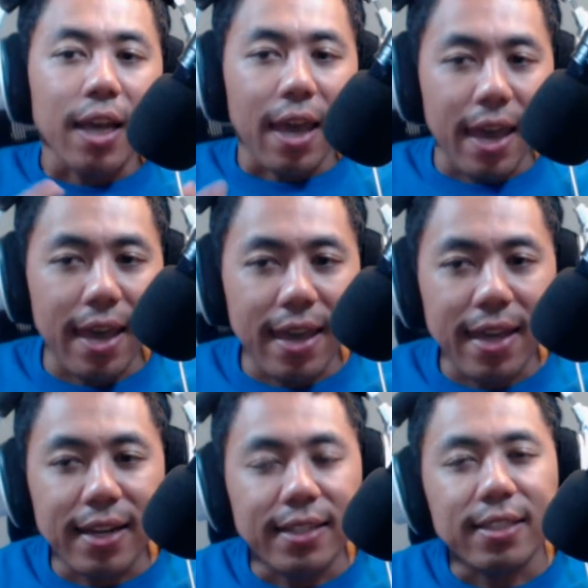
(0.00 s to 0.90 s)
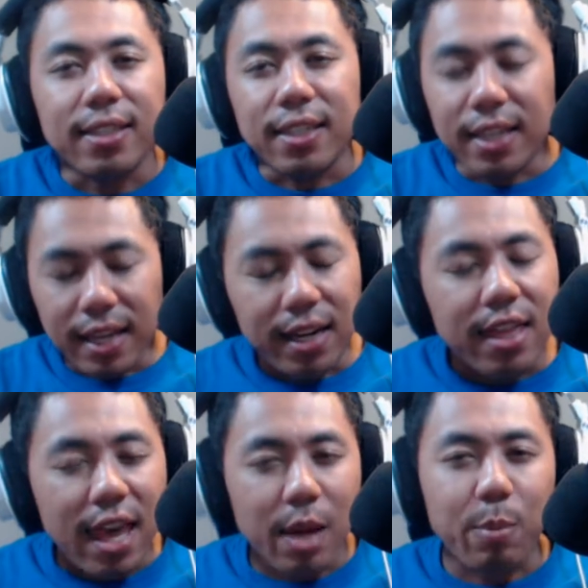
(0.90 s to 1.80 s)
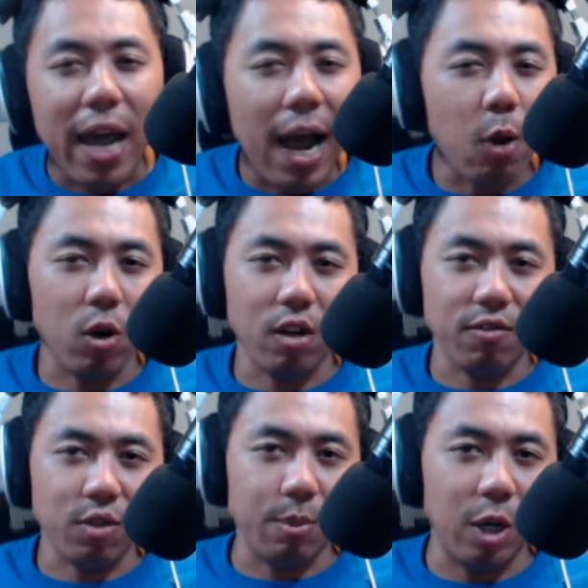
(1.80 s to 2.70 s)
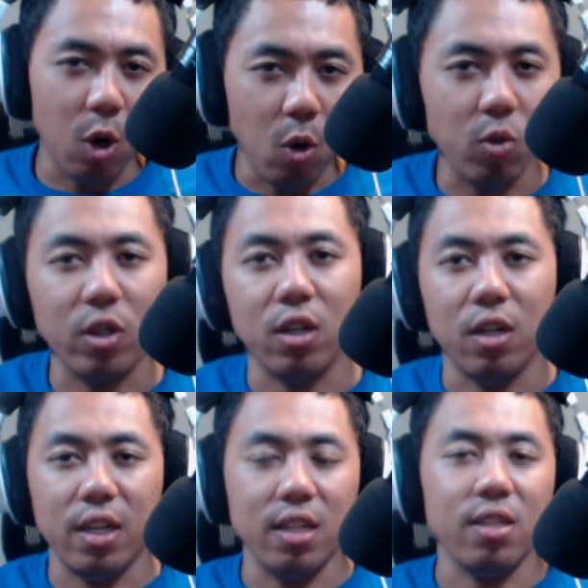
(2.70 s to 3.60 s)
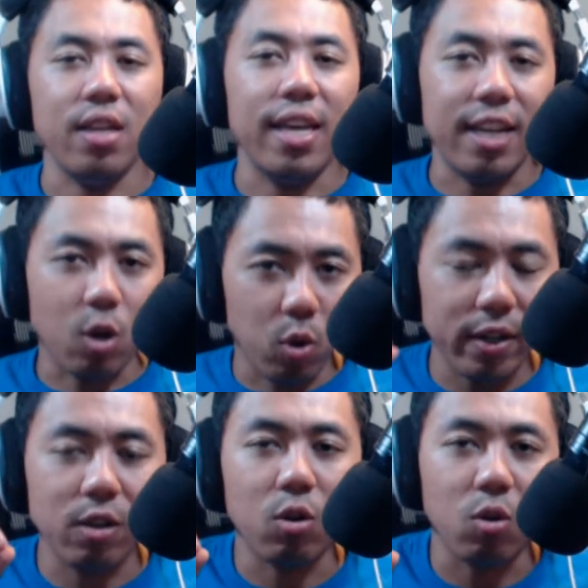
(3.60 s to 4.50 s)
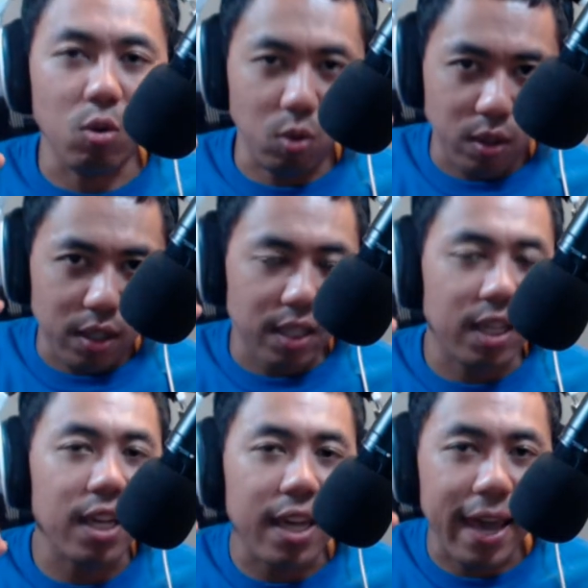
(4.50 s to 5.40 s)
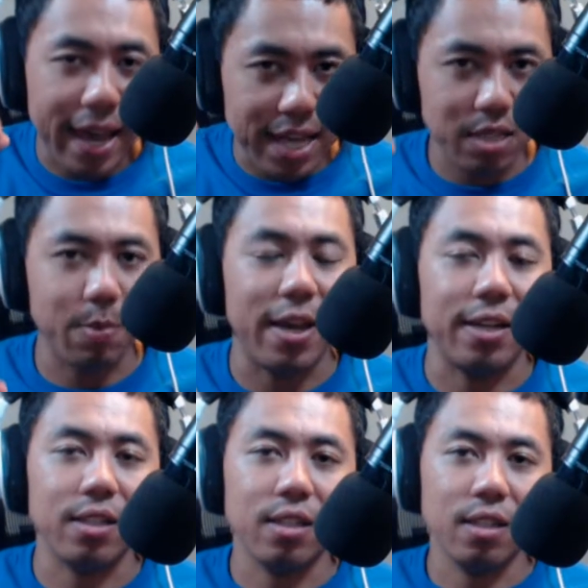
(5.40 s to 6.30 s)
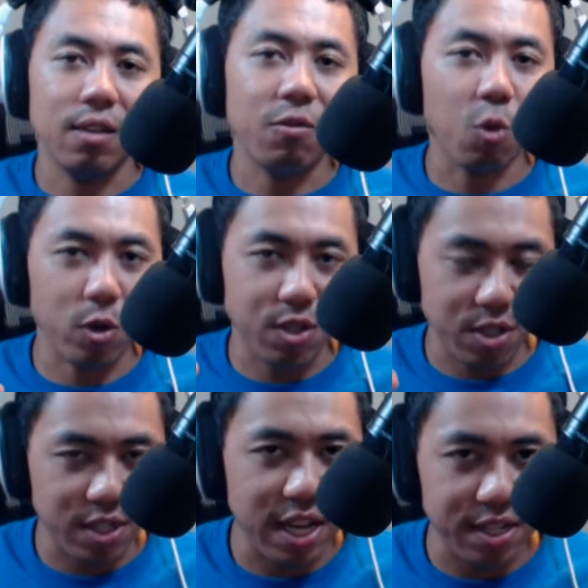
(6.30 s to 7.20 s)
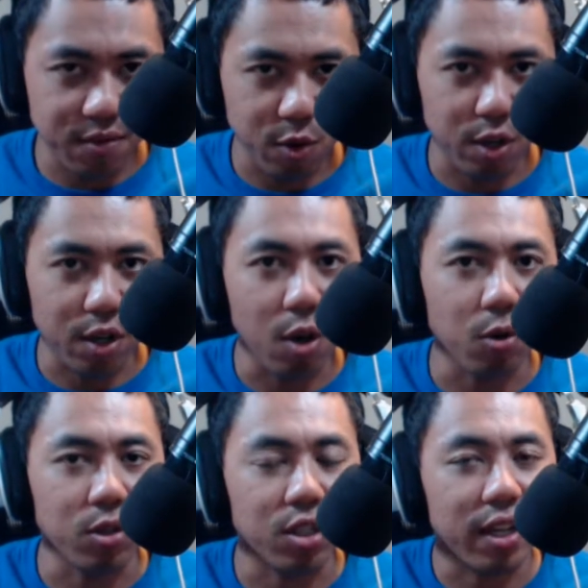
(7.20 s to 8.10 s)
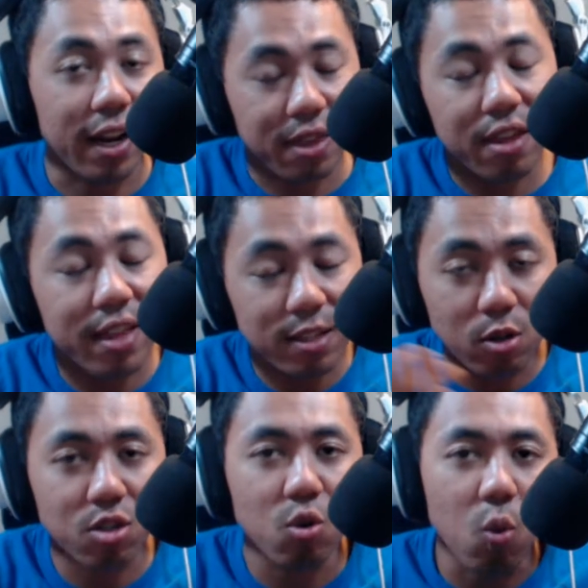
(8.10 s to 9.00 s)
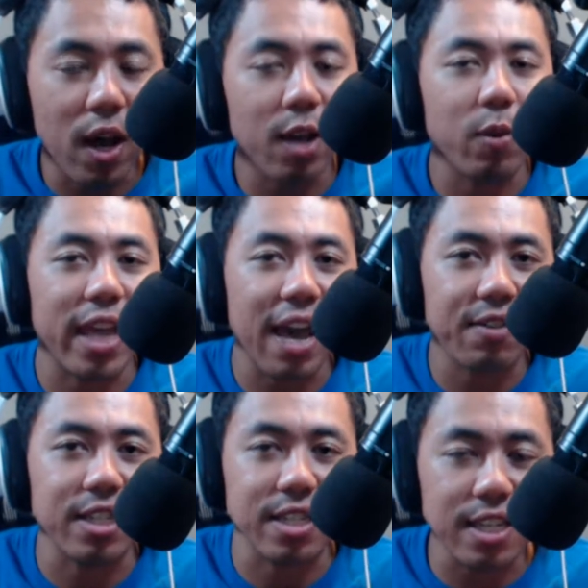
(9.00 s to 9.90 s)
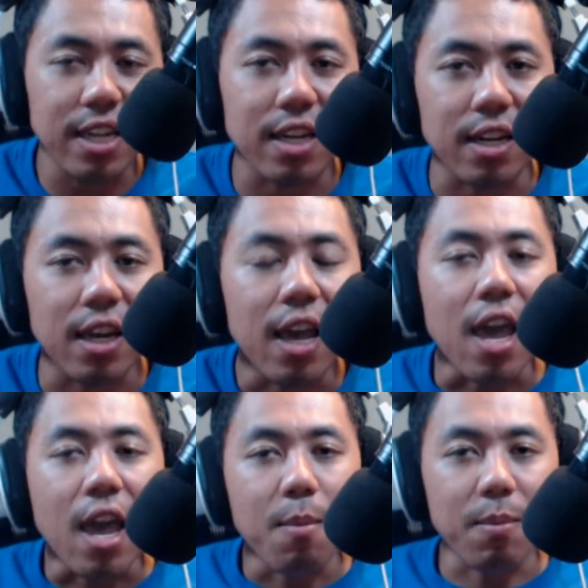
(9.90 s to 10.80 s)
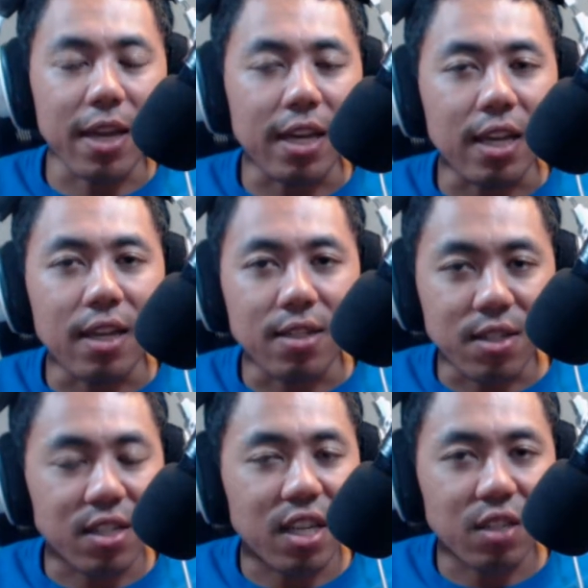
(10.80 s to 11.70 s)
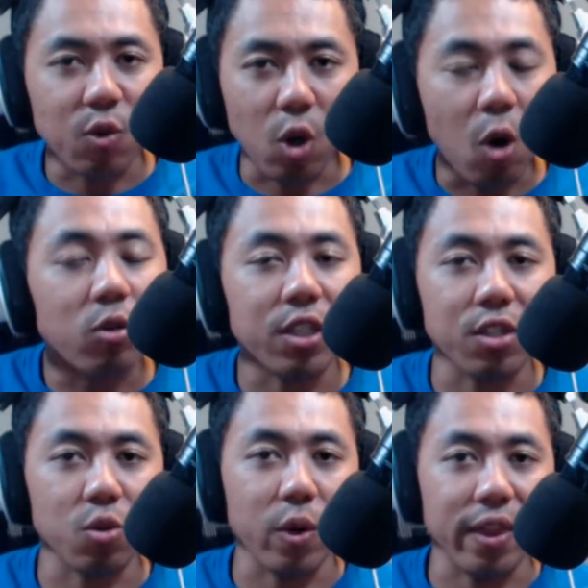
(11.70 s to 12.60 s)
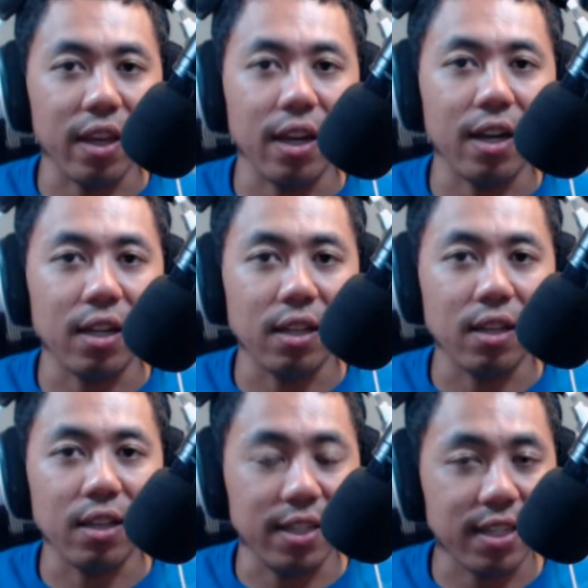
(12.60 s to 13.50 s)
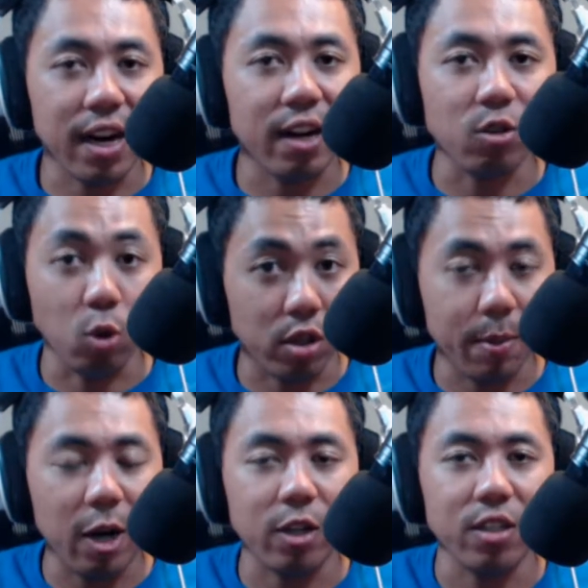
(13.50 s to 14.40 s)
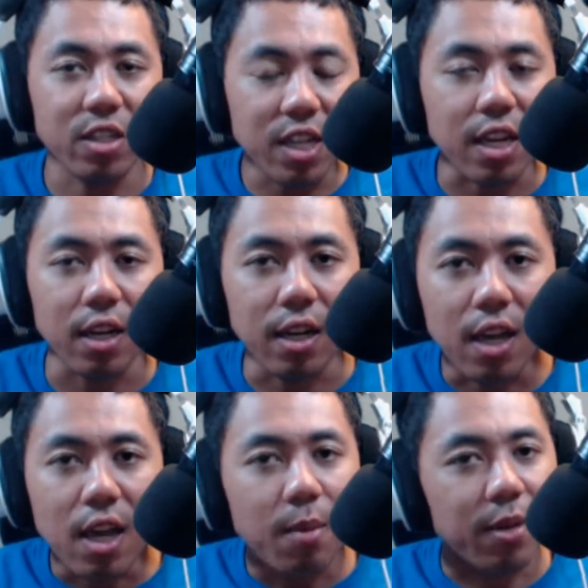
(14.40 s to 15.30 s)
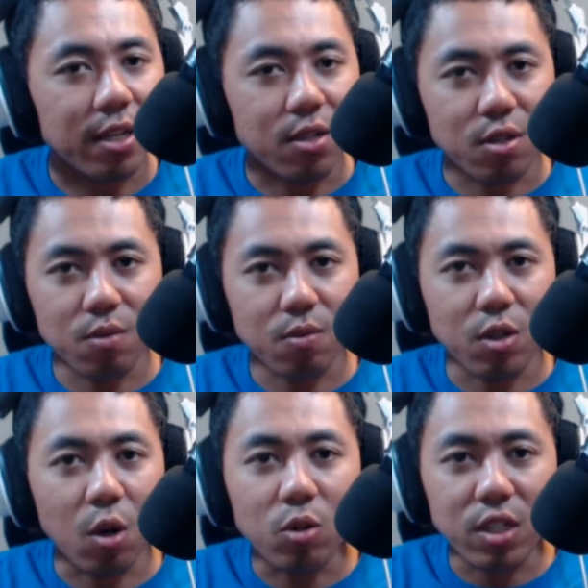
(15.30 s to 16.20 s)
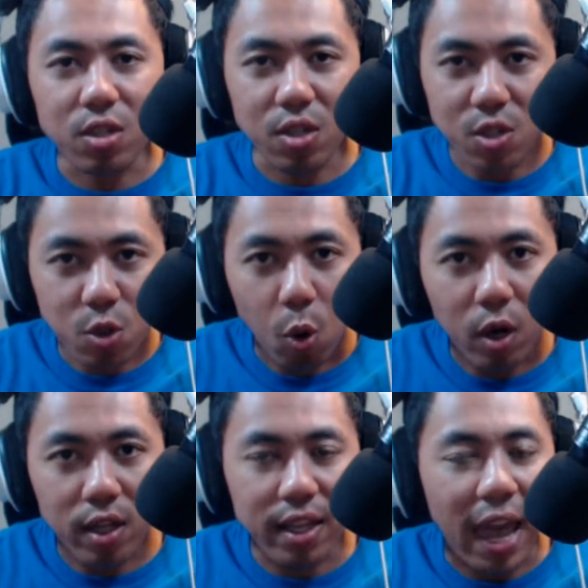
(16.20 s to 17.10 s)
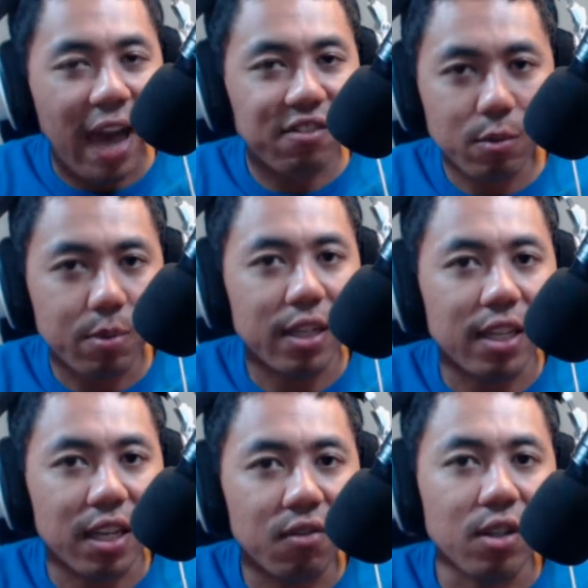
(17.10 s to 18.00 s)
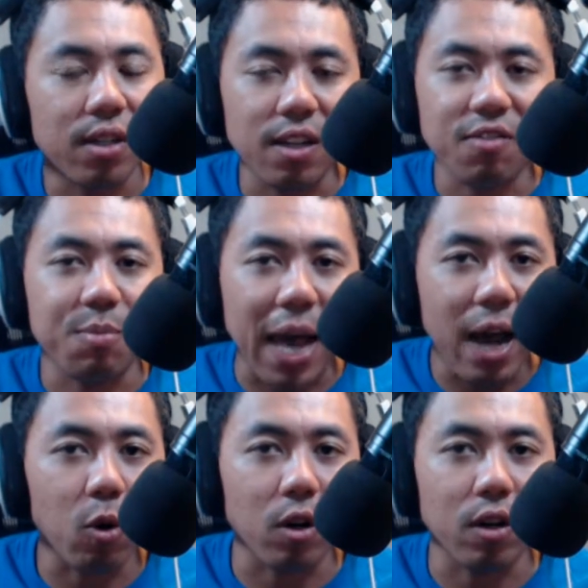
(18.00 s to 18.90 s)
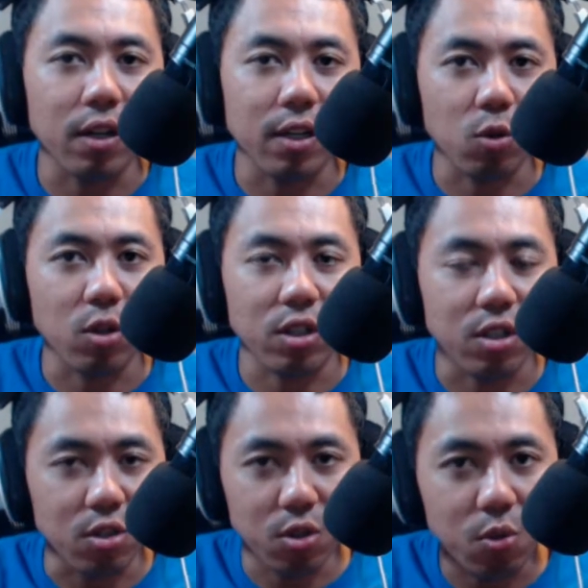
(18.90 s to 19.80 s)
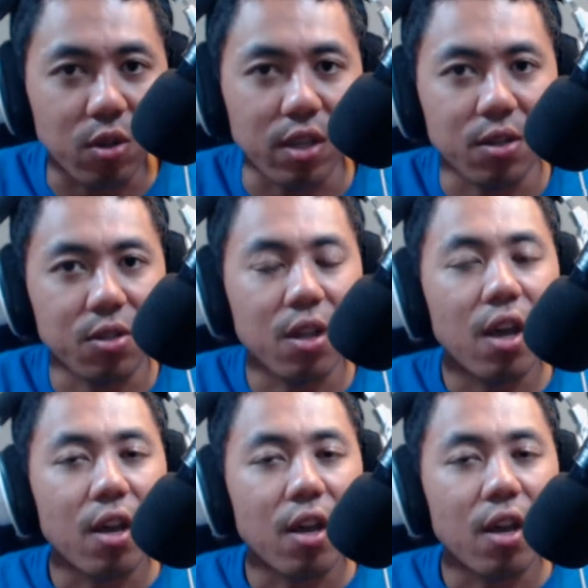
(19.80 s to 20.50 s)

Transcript: And getting that power from your owner is a critical key aspect for success for a coach. And I think that's also why we haven't seen many successful coaches within the entire North American scene because coaches historically haven't been given enough power in order to do this.